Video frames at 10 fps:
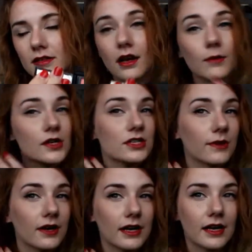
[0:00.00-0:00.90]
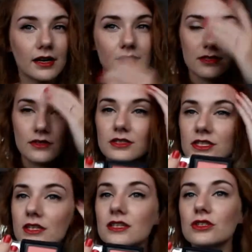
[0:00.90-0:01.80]
I'm actually wearing it now, so
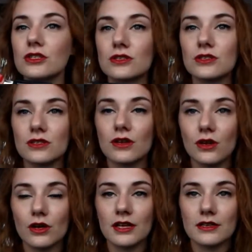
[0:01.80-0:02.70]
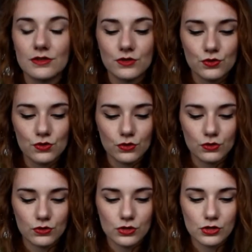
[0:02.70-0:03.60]
it's not
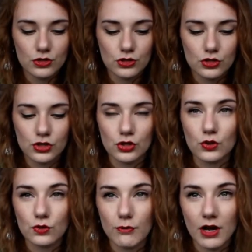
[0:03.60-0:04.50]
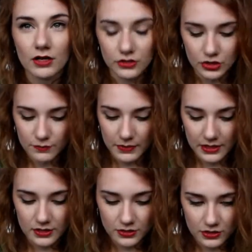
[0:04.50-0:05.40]
too much,
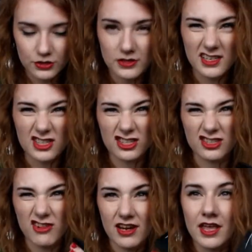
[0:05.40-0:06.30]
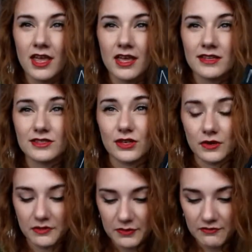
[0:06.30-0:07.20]
but it's just right. So
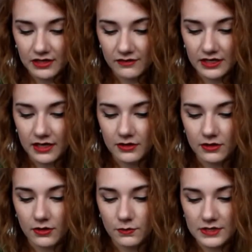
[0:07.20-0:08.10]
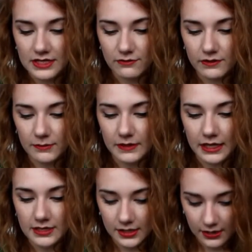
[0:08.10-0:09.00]
I've been really loving that, and I would definitely be
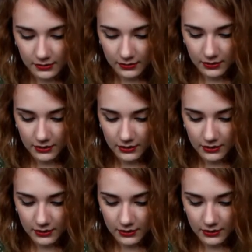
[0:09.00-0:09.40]
getting